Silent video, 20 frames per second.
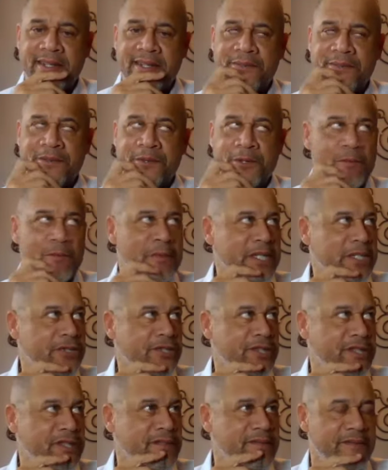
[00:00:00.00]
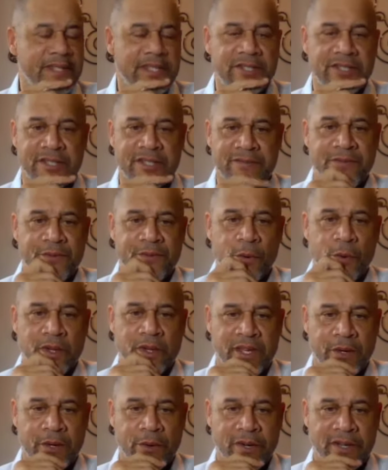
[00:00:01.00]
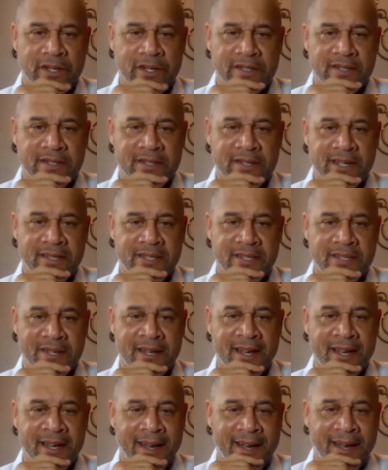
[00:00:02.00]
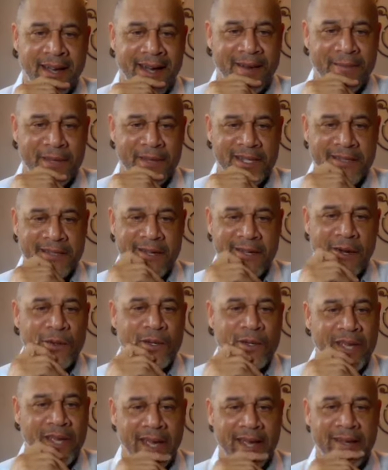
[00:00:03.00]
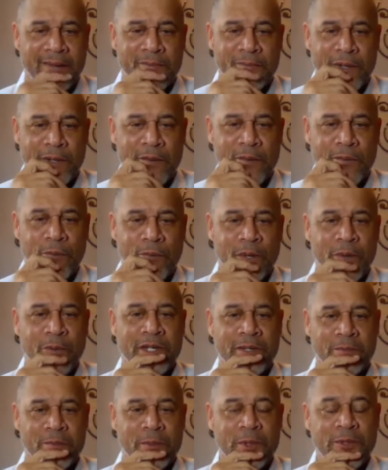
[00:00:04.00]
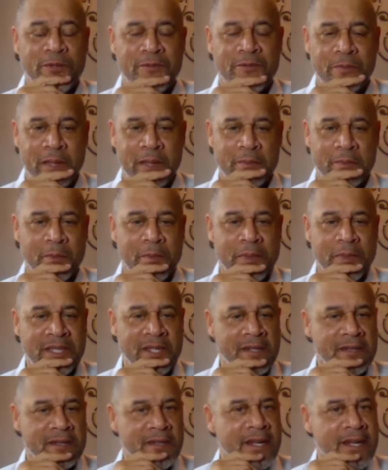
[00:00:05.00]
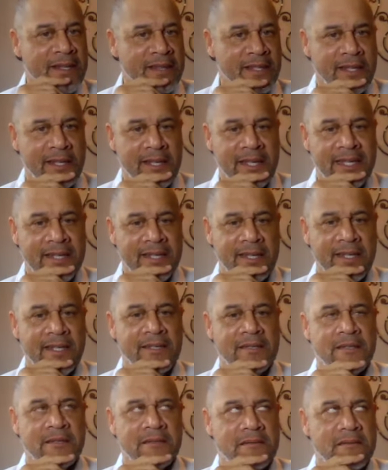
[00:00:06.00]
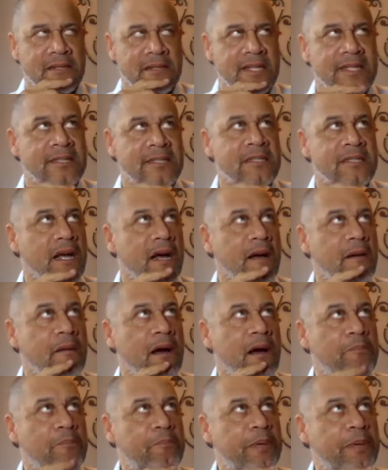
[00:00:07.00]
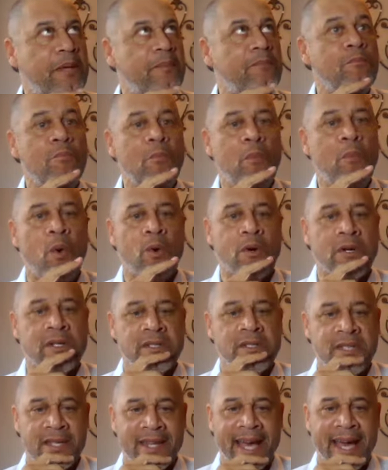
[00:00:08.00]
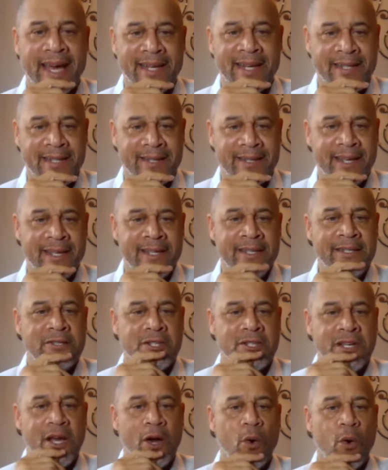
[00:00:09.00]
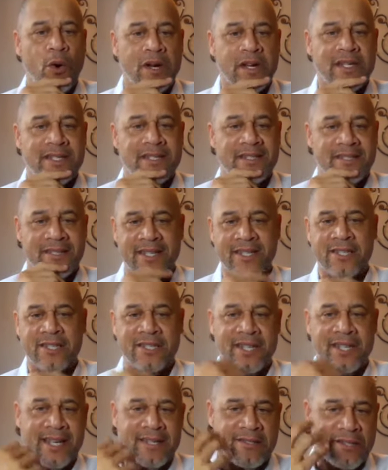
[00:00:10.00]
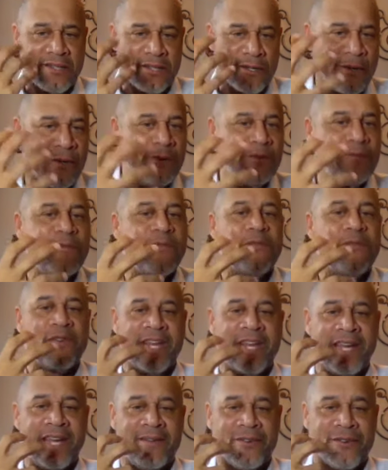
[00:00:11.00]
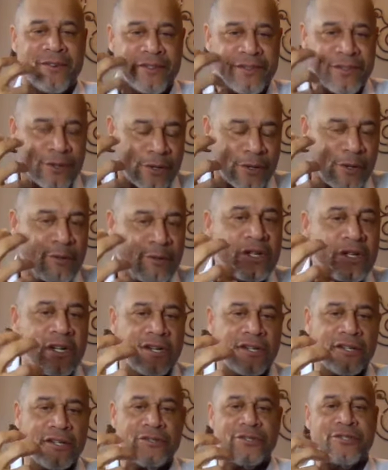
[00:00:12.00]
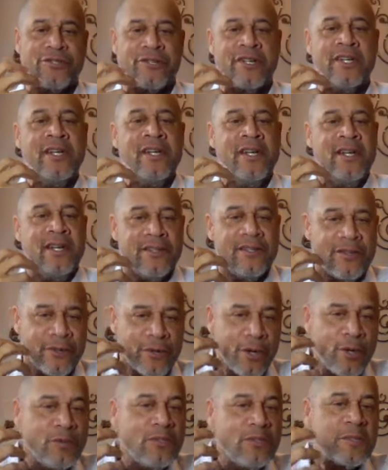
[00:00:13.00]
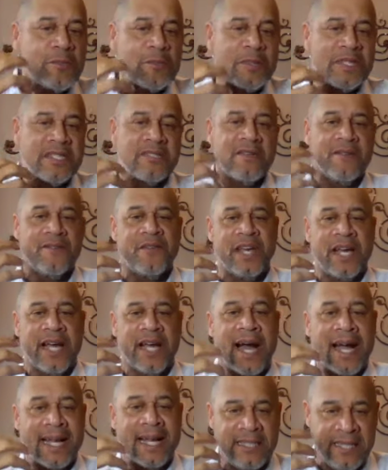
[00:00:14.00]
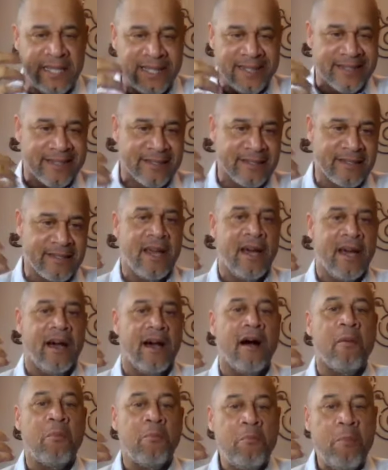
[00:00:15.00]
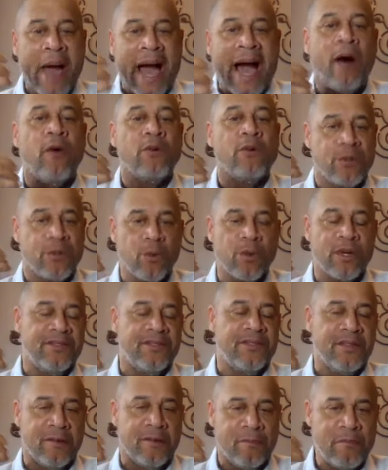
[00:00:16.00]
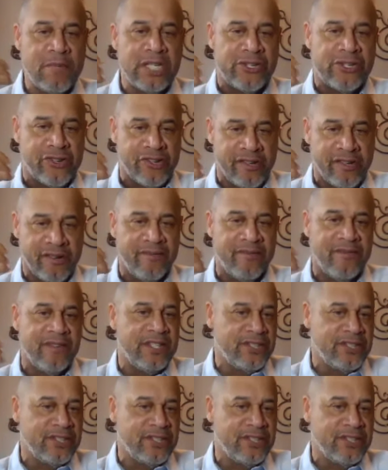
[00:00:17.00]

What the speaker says: the full mission and vision for the organization. I mean, okay, we want to move people, but it's a bit more to that. And each organization has their own flavor and their own culture and their own specific ideas about what their mission and